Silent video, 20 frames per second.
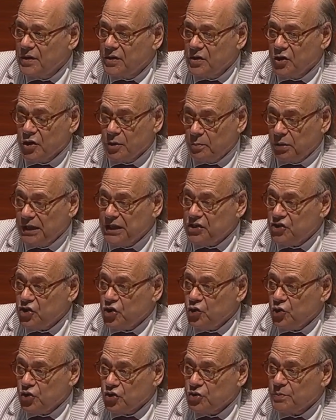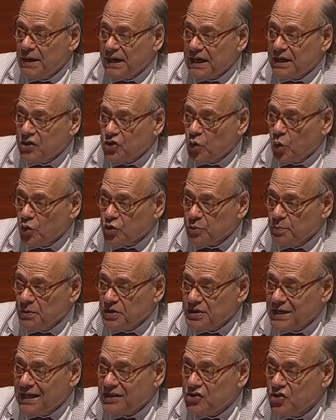you know, the police unions make
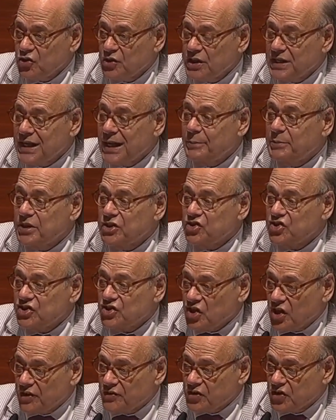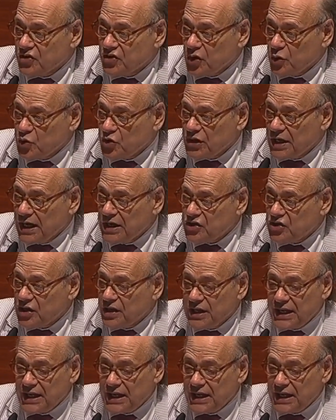endorsements, as do the Deputy Sheriff's Association,